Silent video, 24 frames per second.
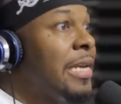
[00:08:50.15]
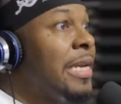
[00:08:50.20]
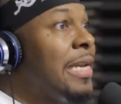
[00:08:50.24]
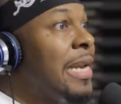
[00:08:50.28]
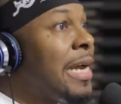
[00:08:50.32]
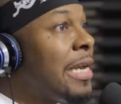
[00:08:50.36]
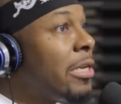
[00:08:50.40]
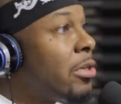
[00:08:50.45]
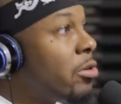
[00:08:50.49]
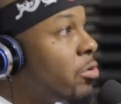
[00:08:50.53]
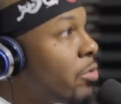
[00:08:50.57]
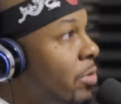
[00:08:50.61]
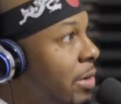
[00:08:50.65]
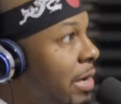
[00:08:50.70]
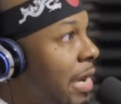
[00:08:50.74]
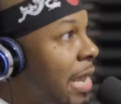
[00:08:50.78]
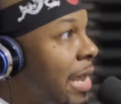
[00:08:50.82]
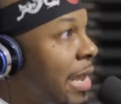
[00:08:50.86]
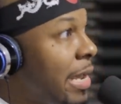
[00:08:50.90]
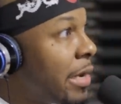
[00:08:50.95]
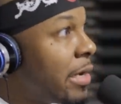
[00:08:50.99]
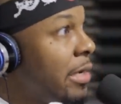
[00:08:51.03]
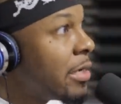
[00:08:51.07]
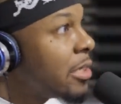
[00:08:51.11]
They not doing
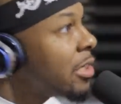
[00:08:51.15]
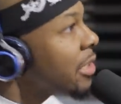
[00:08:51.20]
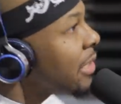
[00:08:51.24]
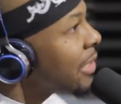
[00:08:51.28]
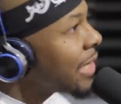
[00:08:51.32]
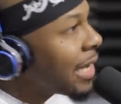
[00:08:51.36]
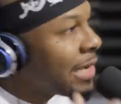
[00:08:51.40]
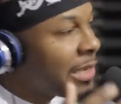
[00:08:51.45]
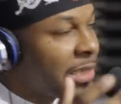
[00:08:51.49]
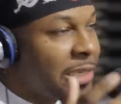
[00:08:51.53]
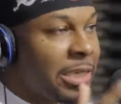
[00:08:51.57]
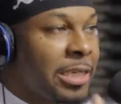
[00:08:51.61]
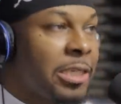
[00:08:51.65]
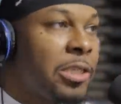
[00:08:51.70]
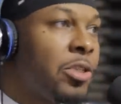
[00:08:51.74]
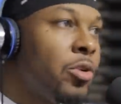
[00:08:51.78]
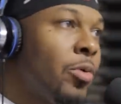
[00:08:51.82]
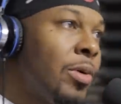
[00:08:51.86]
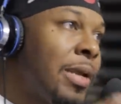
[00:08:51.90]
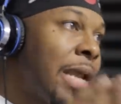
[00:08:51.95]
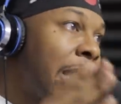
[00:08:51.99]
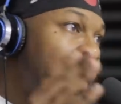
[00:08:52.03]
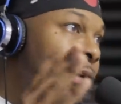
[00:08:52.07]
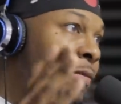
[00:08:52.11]
that. Just like chicks
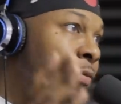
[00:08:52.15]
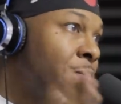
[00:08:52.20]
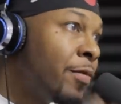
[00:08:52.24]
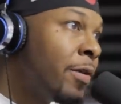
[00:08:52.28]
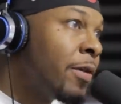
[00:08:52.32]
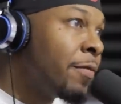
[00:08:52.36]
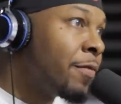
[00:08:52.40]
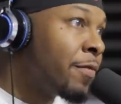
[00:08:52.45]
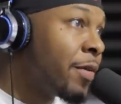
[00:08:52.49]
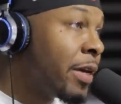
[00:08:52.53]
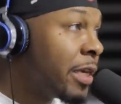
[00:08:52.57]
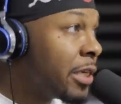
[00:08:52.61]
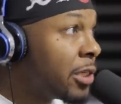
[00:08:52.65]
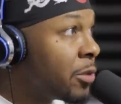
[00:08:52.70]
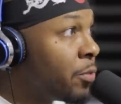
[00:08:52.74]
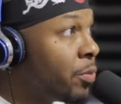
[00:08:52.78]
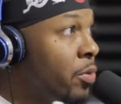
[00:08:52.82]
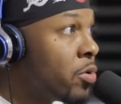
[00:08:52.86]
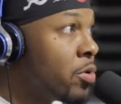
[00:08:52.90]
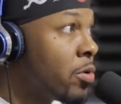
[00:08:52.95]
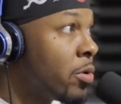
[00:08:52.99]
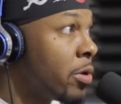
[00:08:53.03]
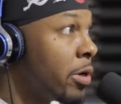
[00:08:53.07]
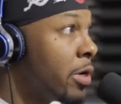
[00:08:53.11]
do a lot of foot fetish
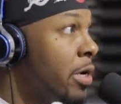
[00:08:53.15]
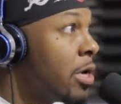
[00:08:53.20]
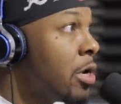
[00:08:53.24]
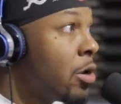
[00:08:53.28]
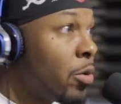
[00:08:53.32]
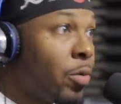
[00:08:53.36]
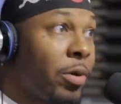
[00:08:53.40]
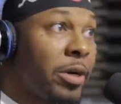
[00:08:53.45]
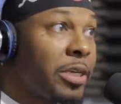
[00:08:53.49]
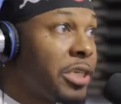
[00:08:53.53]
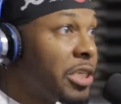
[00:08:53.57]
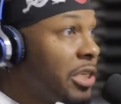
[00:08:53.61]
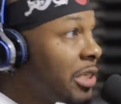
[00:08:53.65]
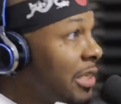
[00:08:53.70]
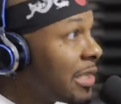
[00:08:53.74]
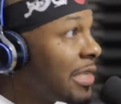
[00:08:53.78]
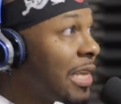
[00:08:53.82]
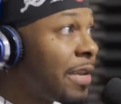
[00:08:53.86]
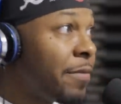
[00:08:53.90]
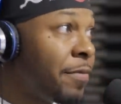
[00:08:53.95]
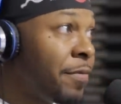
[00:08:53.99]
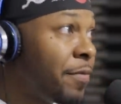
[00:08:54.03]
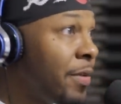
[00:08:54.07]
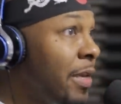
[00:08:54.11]
porn, where it's just
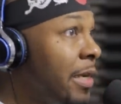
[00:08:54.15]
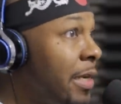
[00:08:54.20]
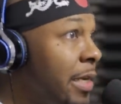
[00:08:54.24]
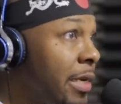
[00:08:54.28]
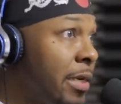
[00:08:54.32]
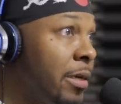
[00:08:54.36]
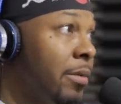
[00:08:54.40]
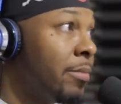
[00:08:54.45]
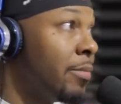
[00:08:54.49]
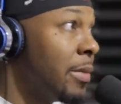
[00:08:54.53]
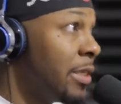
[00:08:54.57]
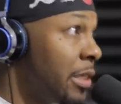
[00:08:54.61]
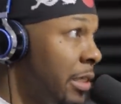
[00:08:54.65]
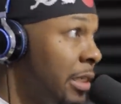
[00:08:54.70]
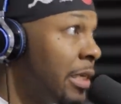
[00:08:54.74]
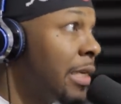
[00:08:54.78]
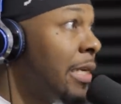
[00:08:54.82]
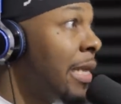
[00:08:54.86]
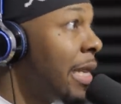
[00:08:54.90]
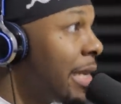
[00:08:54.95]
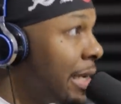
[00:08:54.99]
they feet in them and shit